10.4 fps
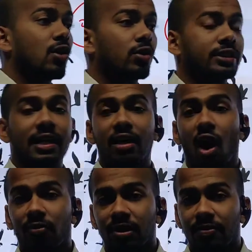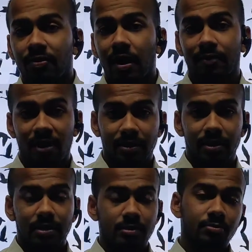shedding of the
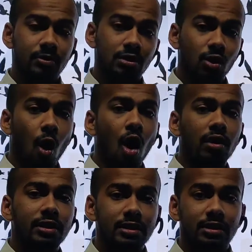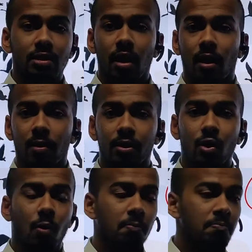feathers. So all these
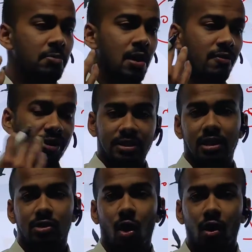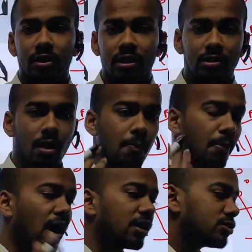features, all these
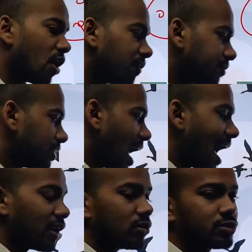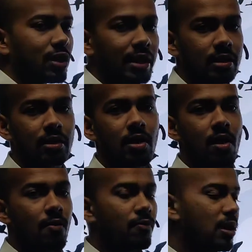parts of the annual cycle
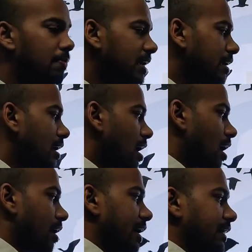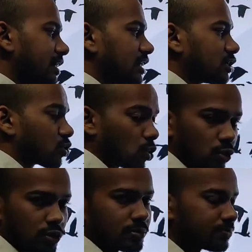will be in this
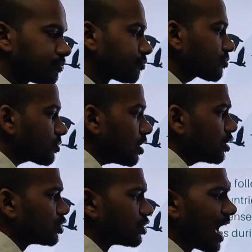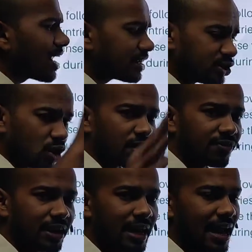route. So that
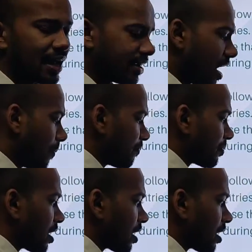geographical area,